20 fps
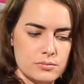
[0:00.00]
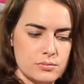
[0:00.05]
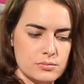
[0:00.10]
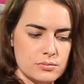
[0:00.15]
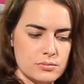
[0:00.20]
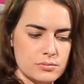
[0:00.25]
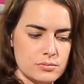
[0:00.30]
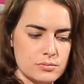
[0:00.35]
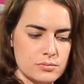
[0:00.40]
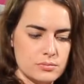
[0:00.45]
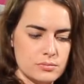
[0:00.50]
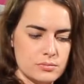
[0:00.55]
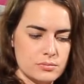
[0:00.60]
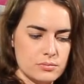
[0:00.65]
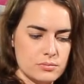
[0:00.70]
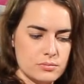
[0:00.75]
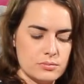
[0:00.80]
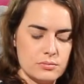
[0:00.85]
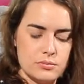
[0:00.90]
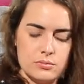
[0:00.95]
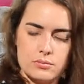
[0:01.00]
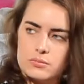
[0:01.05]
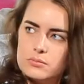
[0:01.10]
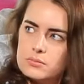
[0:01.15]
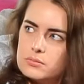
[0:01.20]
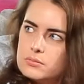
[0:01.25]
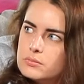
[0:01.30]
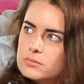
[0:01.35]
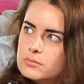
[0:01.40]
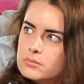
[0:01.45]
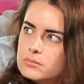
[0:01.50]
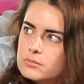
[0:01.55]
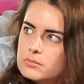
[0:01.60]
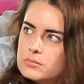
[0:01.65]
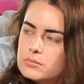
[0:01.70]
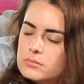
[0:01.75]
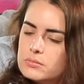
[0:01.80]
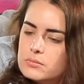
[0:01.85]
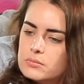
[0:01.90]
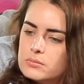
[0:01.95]

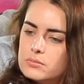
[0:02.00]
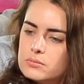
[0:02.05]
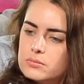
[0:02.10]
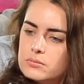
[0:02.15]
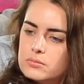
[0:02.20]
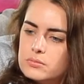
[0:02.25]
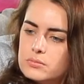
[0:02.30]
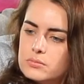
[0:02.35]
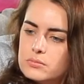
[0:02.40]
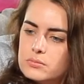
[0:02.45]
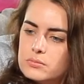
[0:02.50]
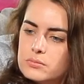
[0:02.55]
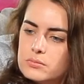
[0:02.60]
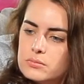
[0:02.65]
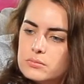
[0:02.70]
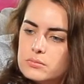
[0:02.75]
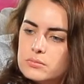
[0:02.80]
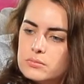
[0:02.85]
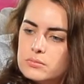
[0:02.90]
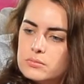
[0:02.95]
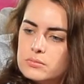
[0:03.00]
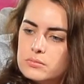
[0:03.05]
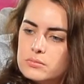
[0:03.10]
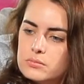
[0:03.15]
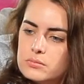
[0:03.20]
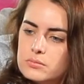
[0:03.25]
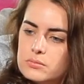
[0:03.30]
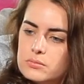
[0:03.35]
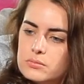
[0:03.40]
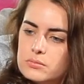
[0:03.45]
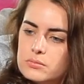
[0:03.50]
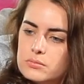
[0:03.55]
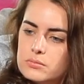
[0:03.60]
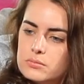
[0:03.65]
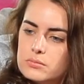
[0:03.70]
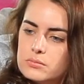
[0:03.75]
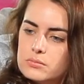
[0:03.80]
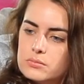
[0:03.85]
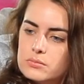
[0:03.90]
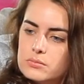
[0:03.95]

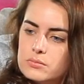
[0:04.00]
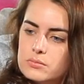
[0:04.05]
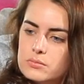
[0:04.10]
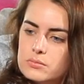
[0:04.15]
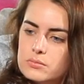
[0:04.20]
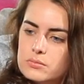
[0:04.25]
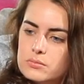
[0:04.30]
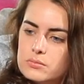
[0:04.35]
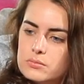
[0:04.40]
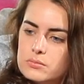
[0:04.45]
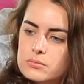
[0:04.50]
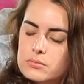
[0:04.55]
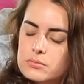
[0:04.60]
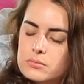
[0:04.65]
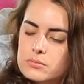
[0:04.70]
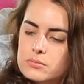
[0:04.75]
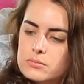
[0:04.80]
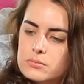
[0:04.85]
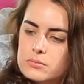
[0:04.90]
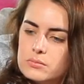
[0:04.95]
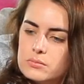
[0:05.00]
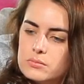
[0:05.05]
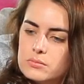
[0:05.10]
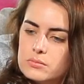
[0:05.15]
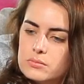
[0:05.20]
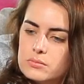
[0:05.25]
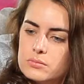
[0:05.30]
The person shown says nothing.